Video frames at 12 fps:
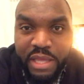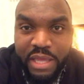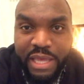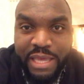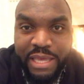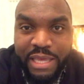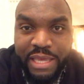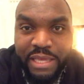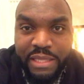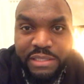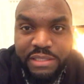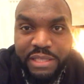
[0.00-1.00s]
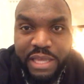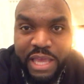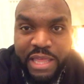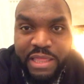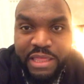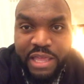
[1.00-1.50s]
is
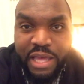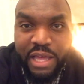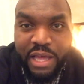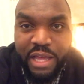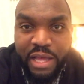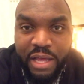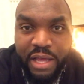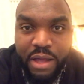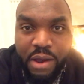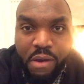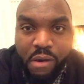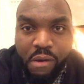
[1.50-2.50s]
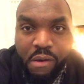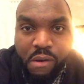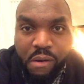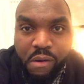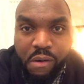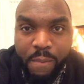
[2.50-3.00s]
in the
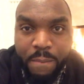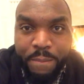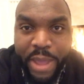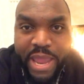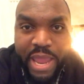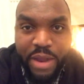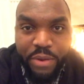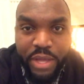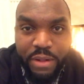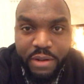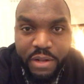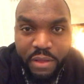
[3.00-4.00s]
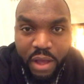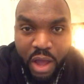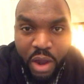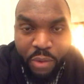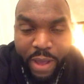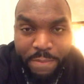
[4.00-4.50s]
Bay Area.
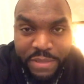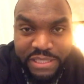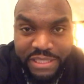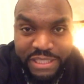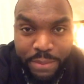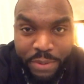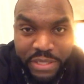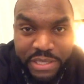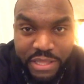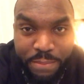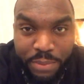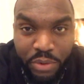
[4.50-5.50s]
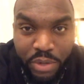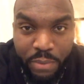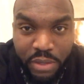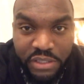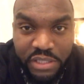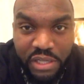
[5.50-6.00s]
All right, Mississippi is in the building.
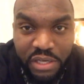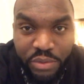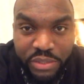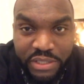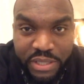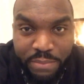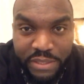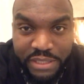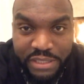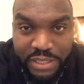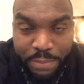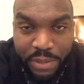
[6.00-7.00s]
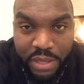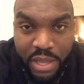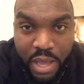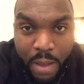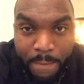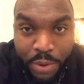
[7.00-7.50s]
Marcel Lewis is in Mississippi.
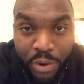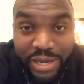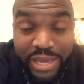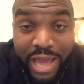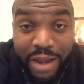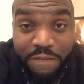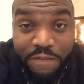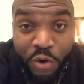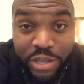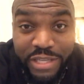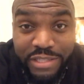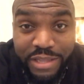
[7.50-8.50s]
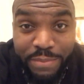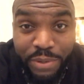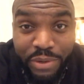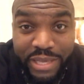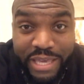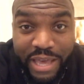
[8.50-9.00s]
Berkeley, California is in the
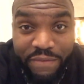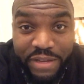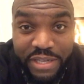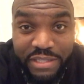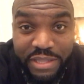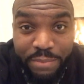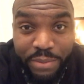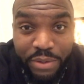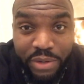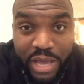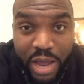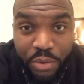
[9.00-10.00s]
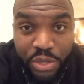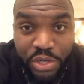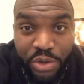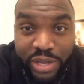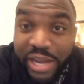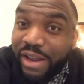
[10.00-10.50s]
building. Kevin is in the building. How are you
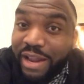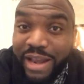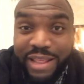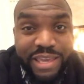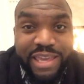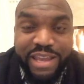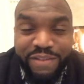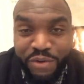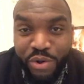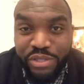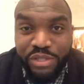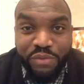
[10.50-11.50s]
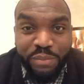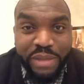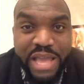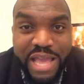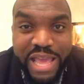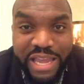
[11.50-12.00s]
doing? Carolina, the kid, of course, is
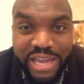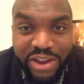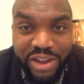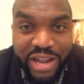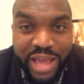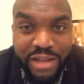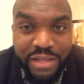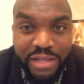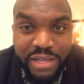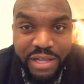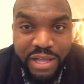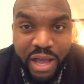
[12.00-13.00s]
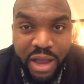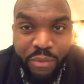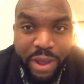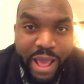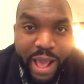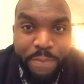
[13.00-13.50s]
in Carolina. All
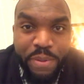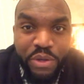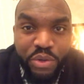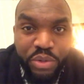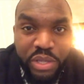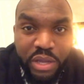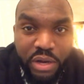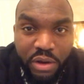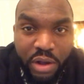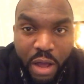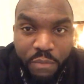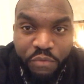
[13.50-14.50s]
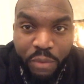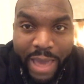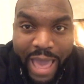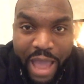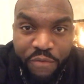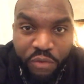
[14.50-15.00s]
right, Happy New Year from
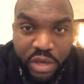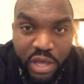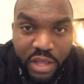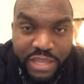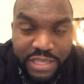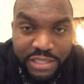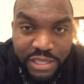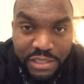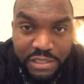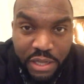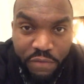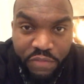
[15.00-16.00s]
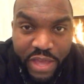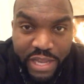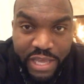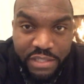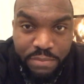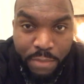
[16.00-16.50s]
Africa. That's good stuff. That
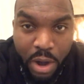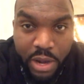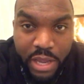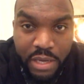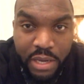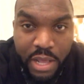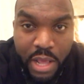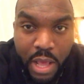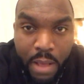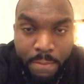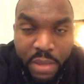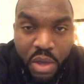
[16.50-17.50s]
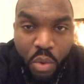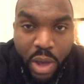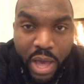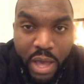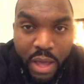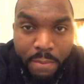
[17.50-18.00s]
is Martin
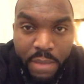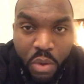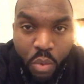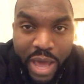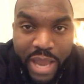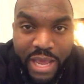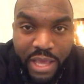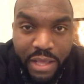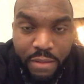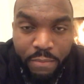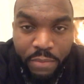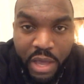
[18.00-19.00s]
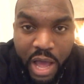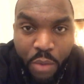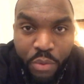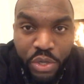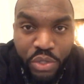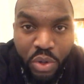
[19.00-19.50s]
Migwane. How
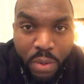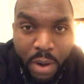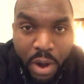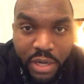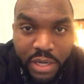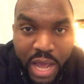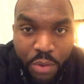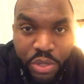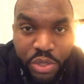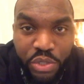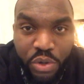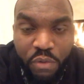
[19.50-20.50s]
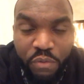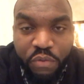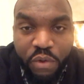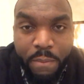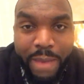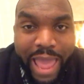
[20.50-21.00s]
are you doing, Martin? How are you doing
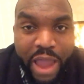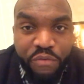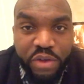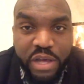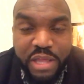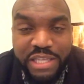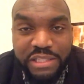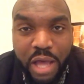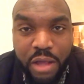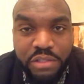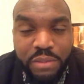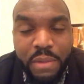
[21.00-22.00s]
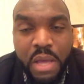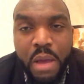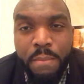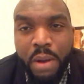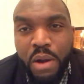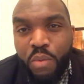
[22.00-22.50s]
from Africa? That's awesome.
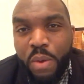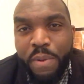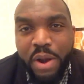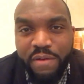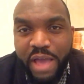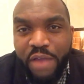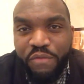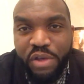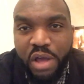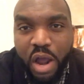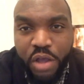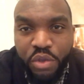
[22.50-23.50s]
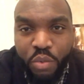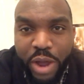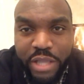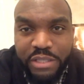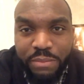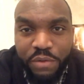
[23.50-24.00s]
Martin, what part of Africa are you
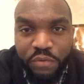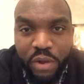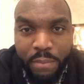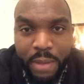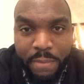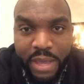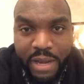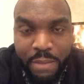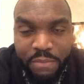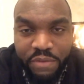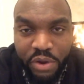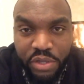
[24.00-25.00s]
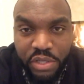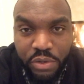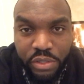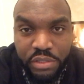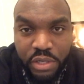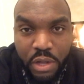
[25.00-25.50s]
watching me from, my man? I'm very
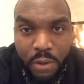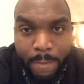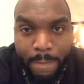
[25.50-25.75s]
curious to know.